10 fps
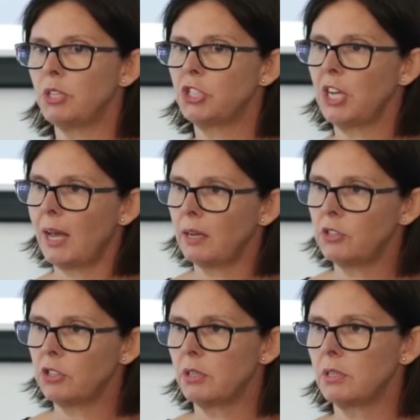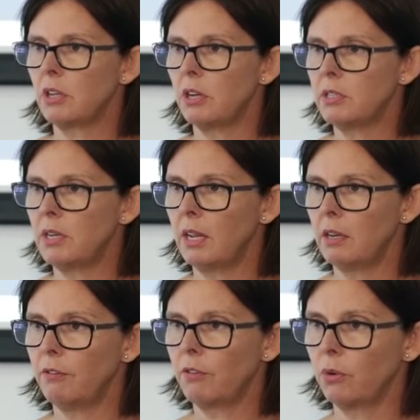which challenges those
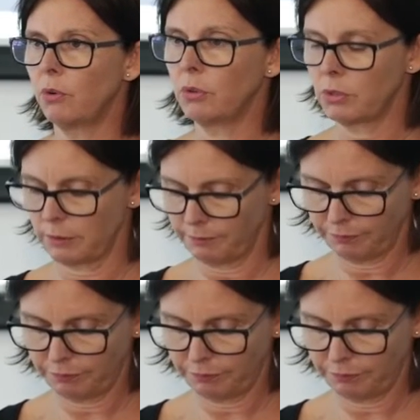negative thoughts.